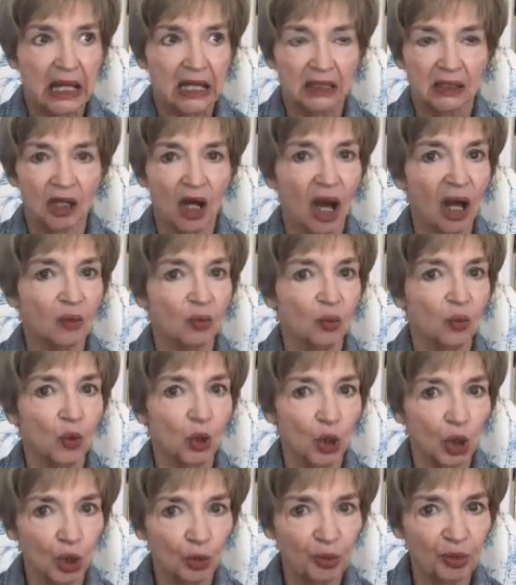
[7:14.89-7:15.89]
not
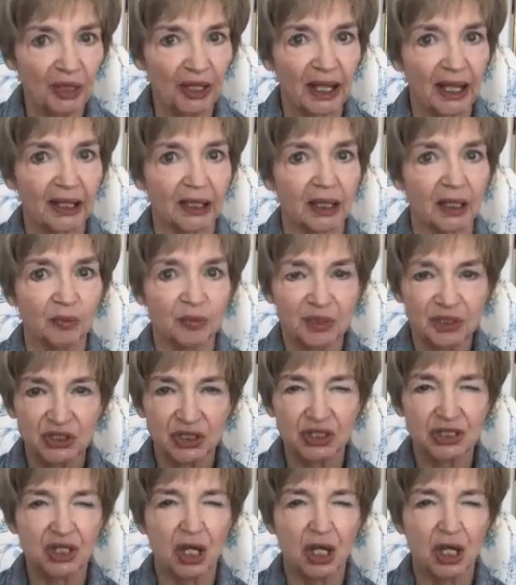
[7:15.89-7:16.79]
work planning, but just